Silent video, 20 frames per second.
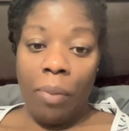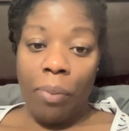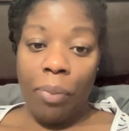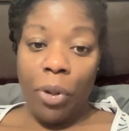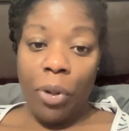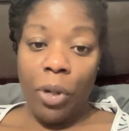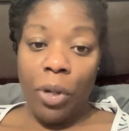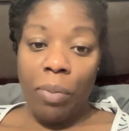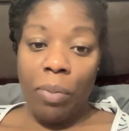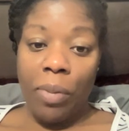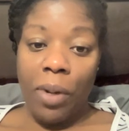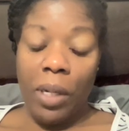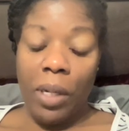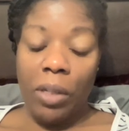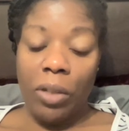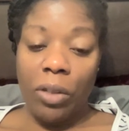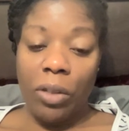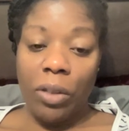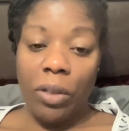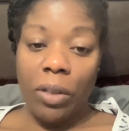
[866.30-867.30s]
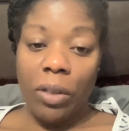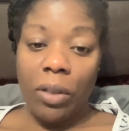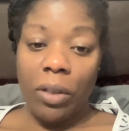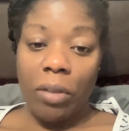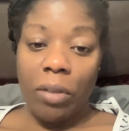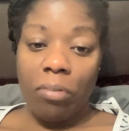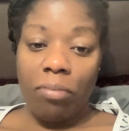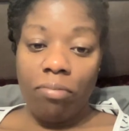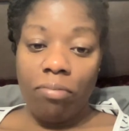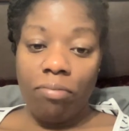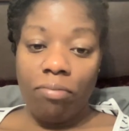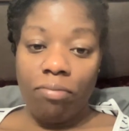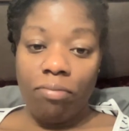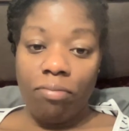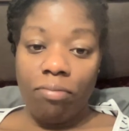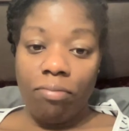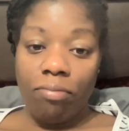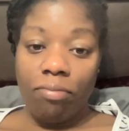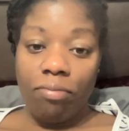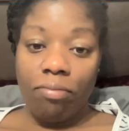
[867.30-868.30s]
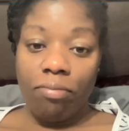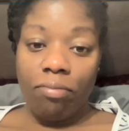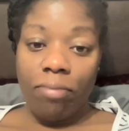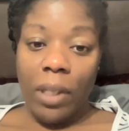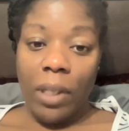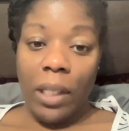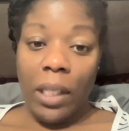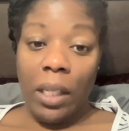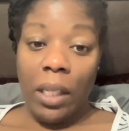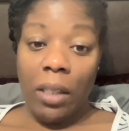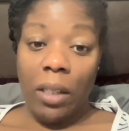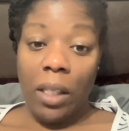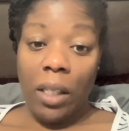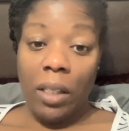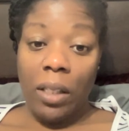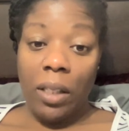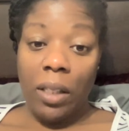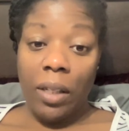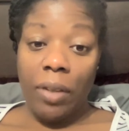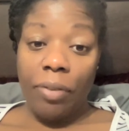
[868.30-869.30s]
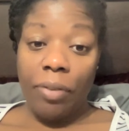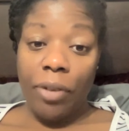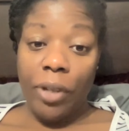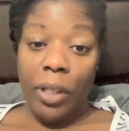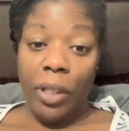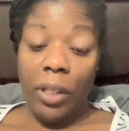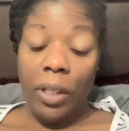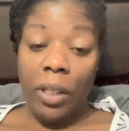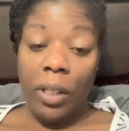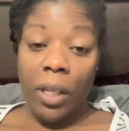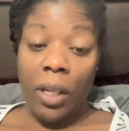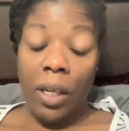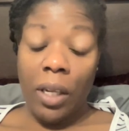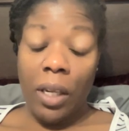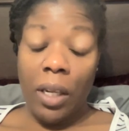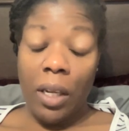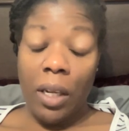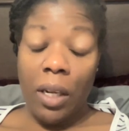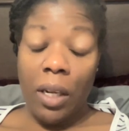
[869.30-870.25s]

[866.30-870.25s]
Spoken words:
Pretty much, I think that's it for today.